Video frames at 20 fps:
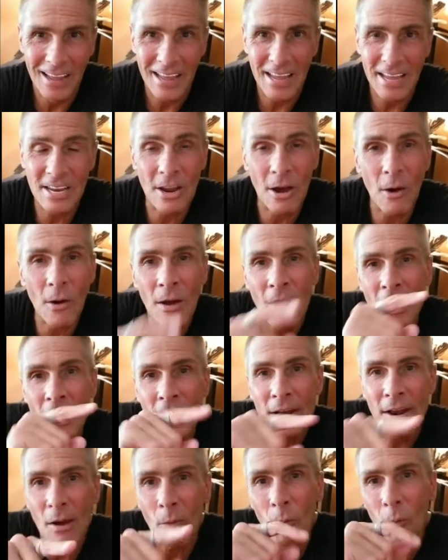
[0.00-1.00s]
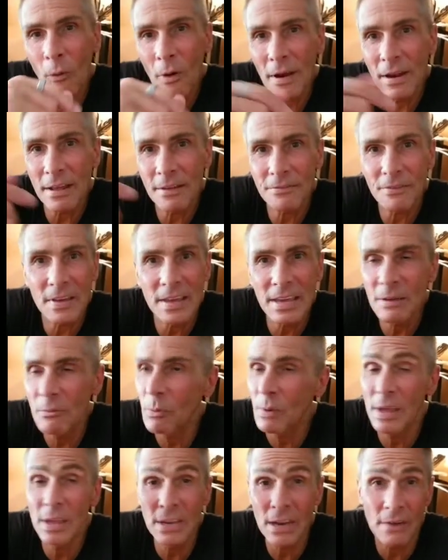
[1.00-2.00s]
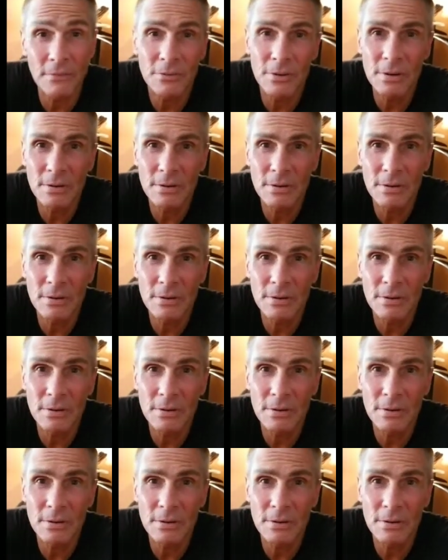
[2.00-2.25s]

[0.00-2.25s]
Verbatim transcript: You know, now what if he he never